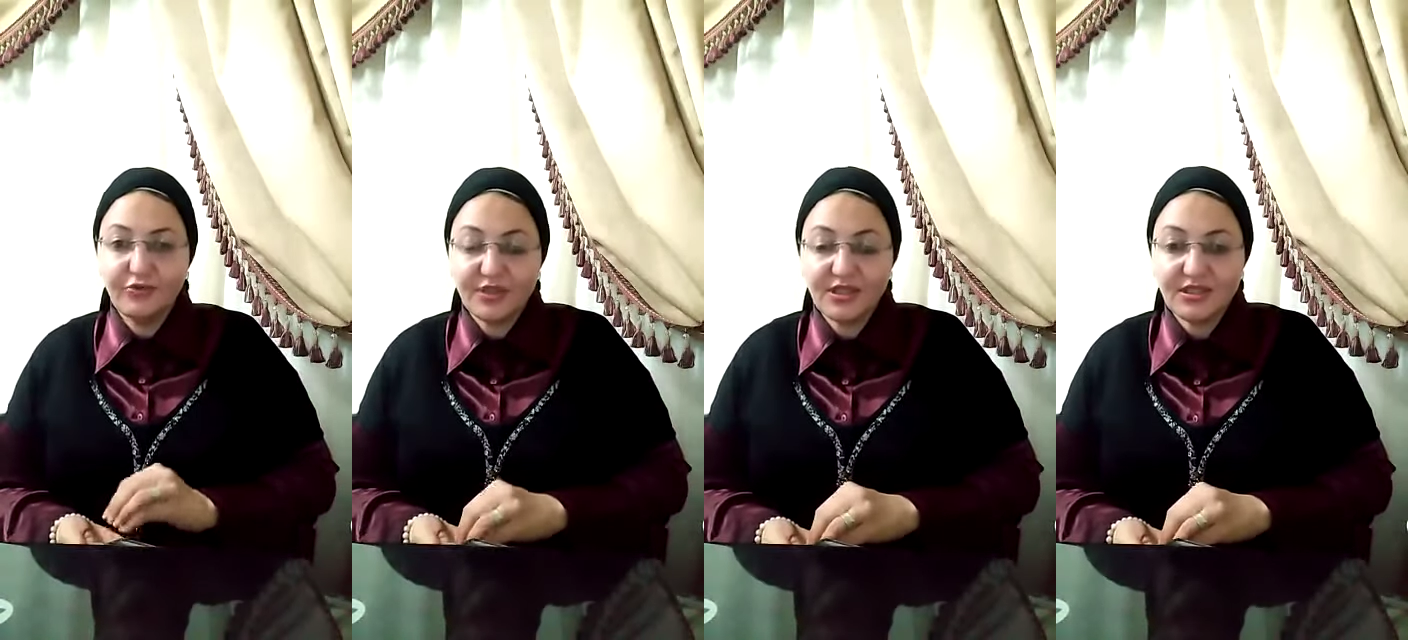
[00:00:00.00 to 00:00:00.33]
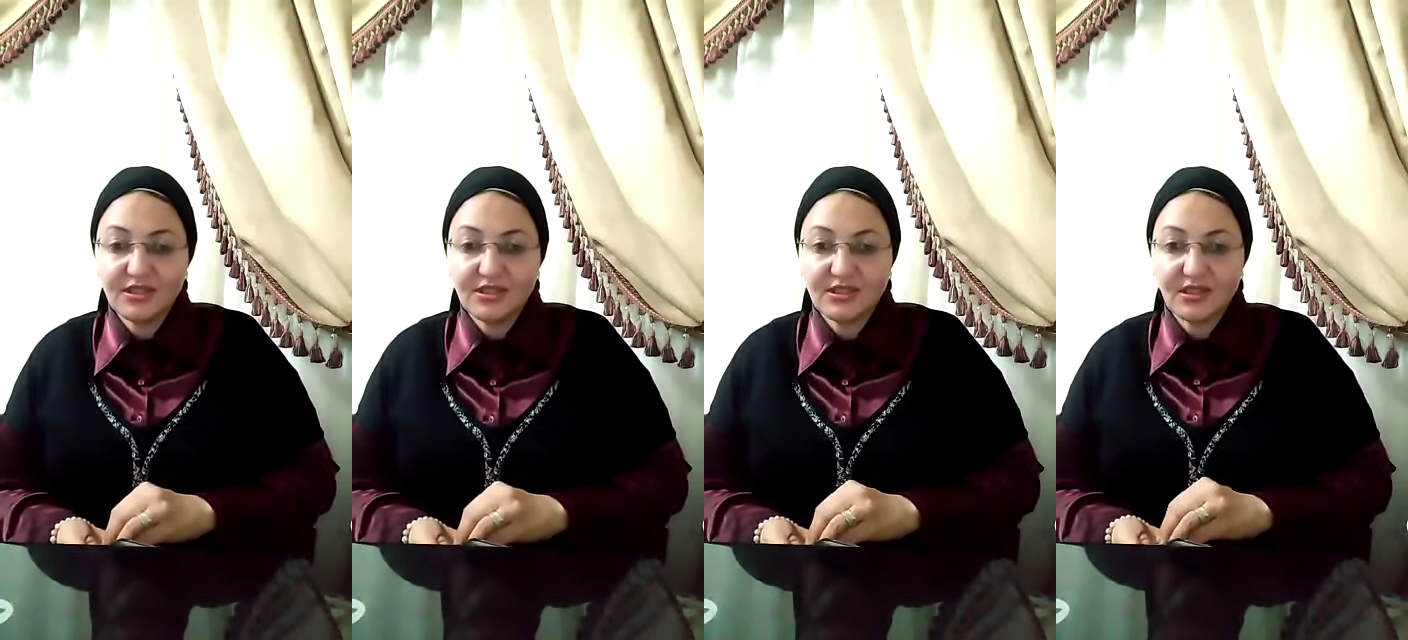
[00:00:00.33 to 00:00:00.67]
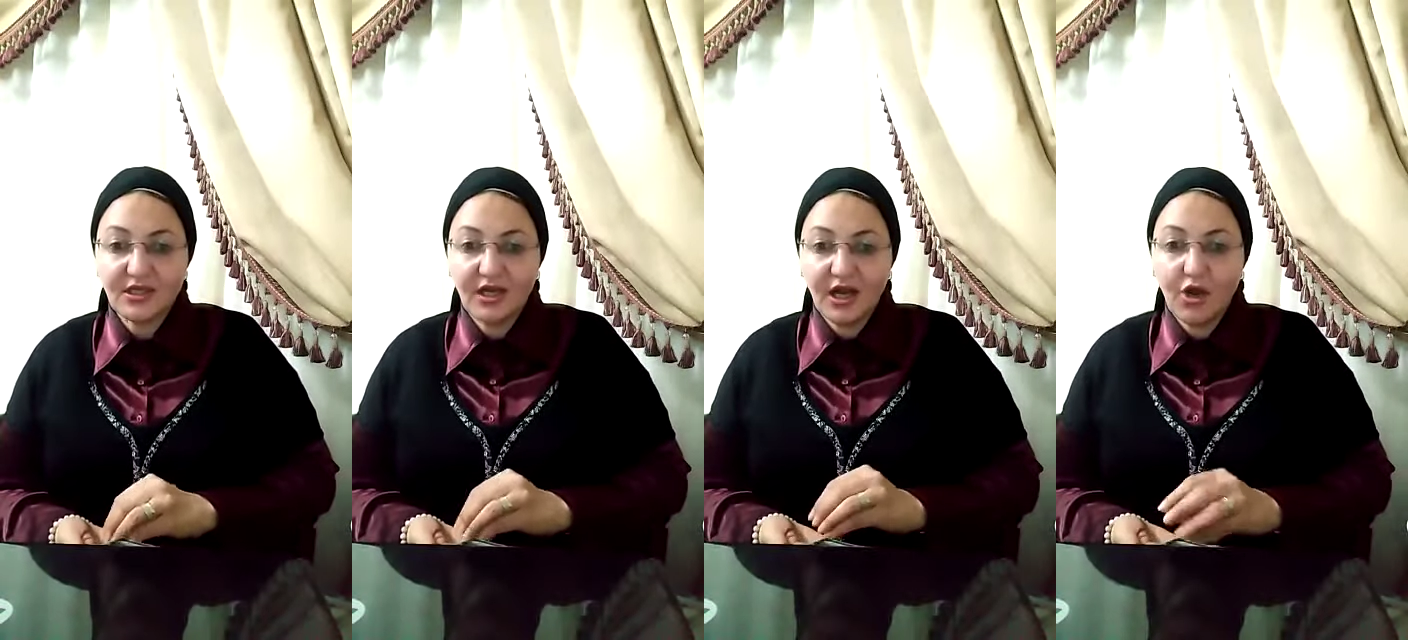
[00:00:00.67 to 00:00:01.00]
business
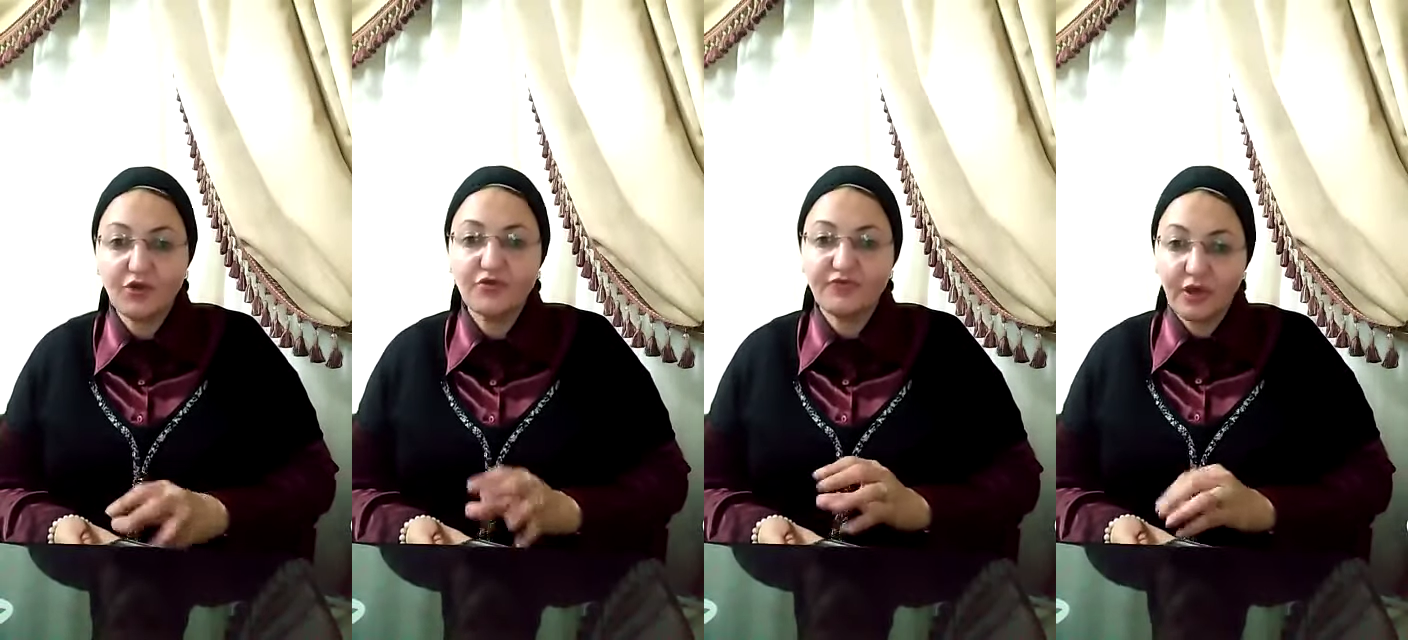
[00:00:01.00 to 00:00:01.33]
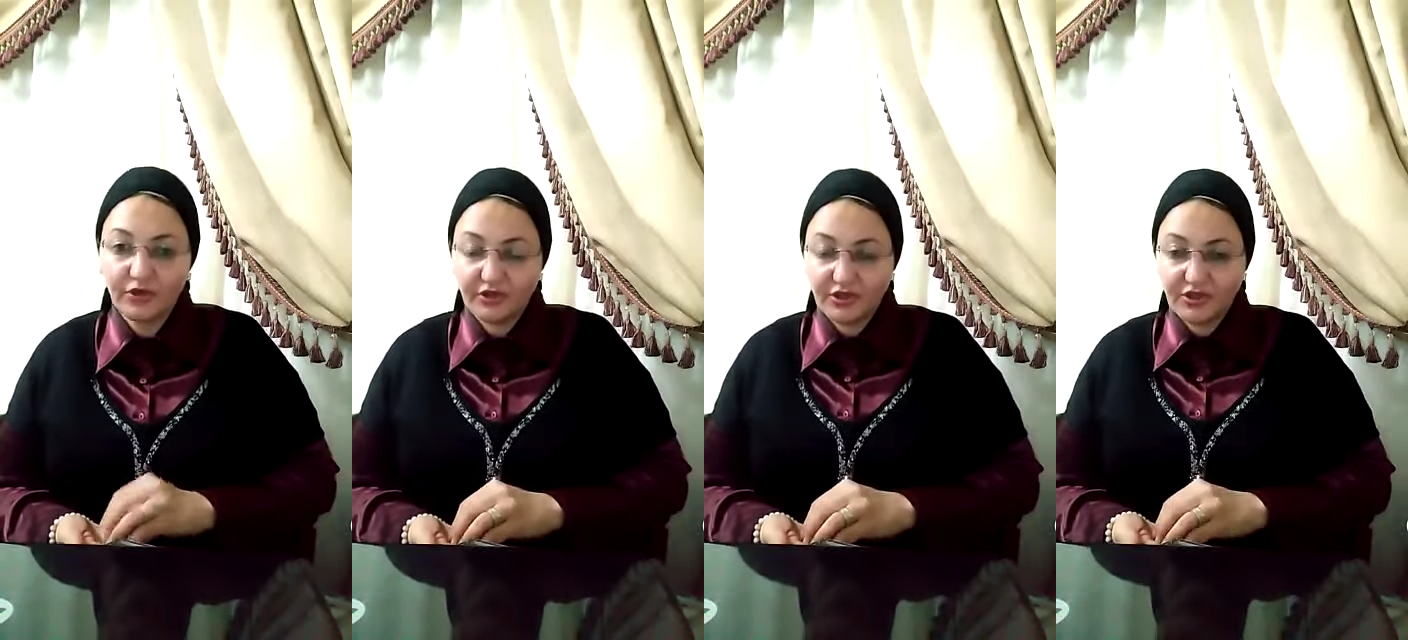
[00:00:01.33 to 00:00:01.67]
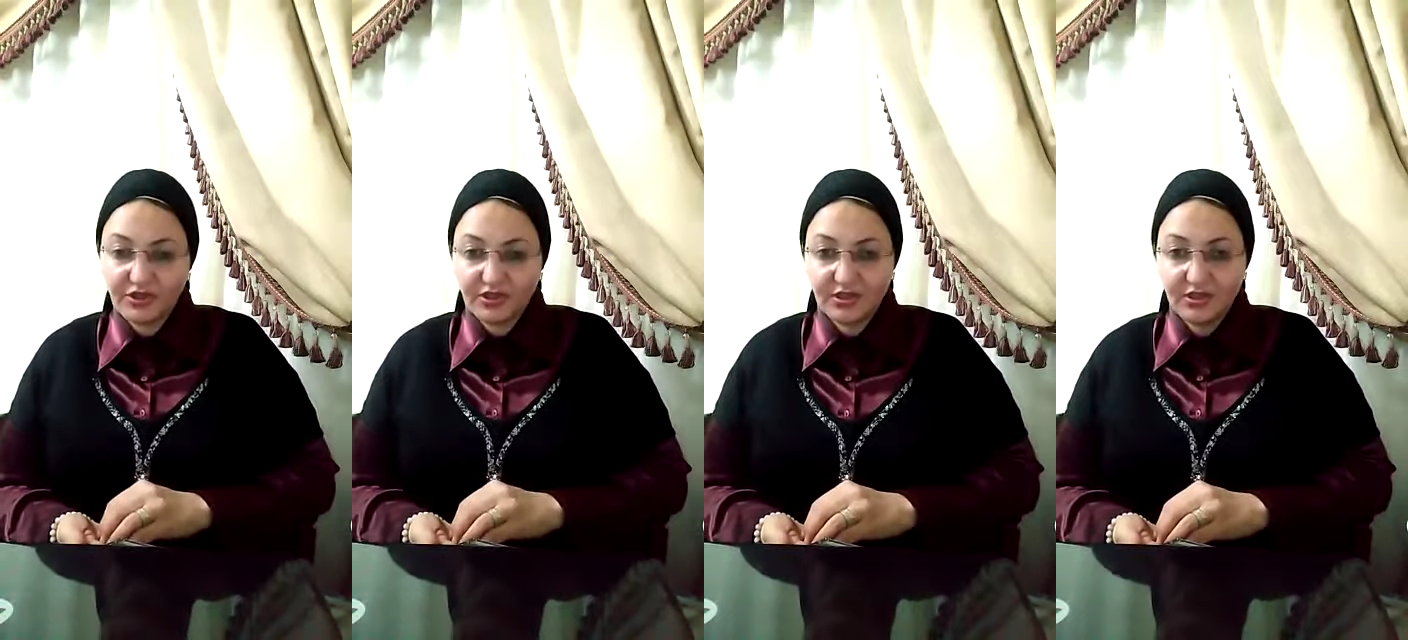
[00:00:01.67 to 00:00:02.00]
a code of
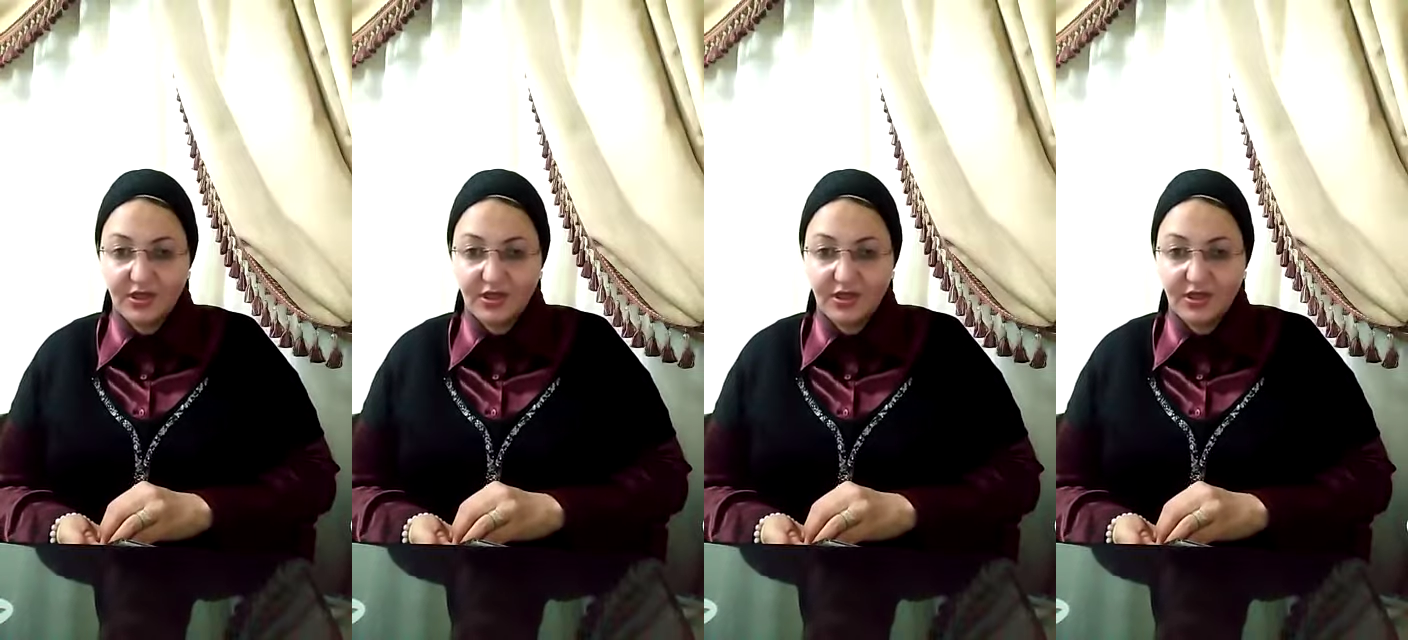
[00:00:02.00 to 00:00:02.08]
conduct,